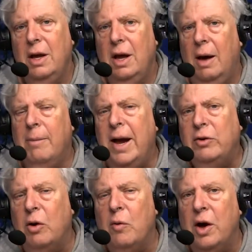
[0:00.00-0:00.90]
A
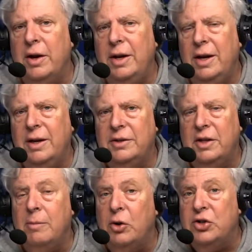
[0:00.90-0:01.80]
micro one is
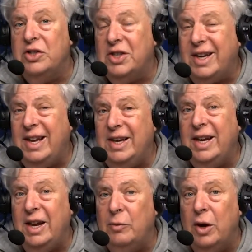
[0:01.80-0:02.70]
the emergence of Kenneth
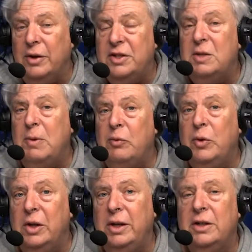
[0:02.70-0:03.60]
Gainwell. This has been
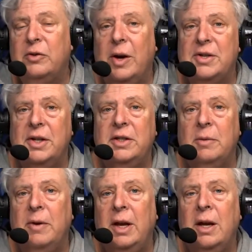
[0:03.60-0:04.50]
really interesting to
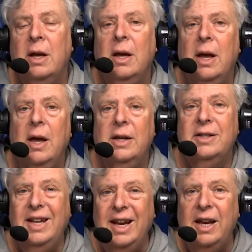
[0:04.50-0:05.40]
me,
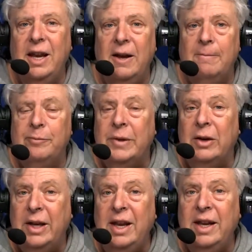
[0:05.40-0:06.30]
seeing him. Now,
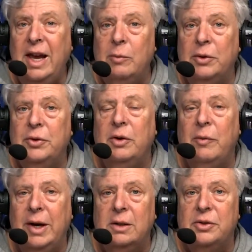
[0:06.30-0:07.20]
Kenneth Gainwell during the
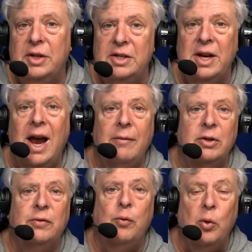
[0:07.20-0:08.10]
regular season
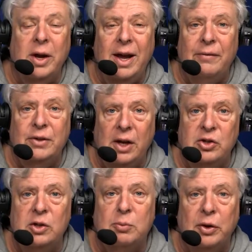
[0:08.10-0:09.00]
averaged 4.5
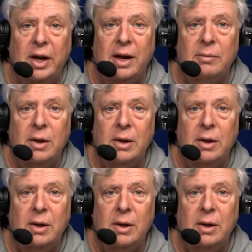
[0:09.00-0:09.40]
touches per game.